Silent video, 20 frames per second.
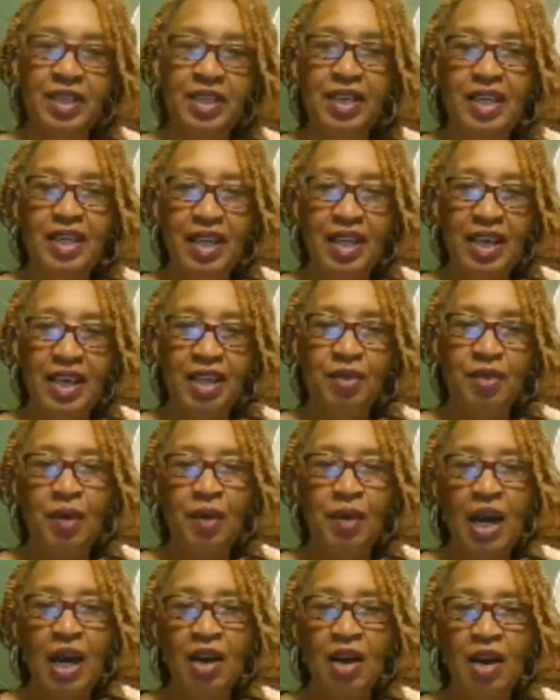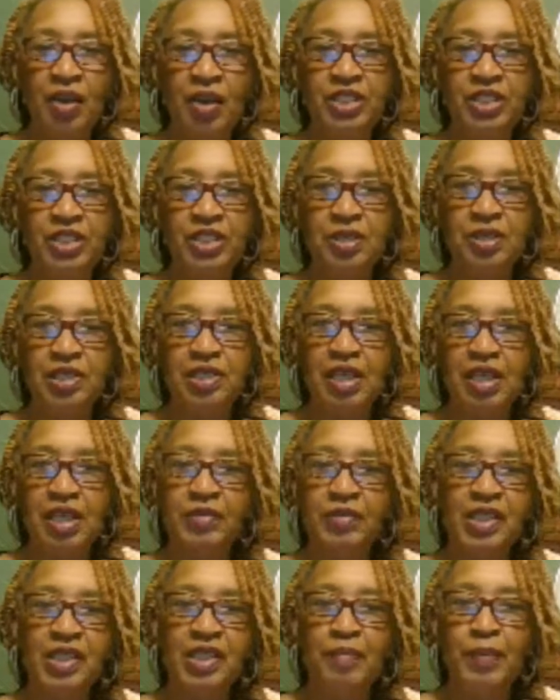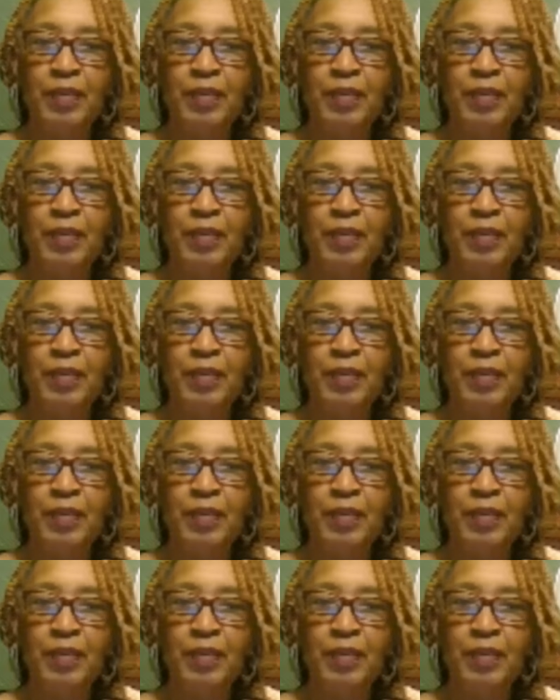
And he will always show you something, something be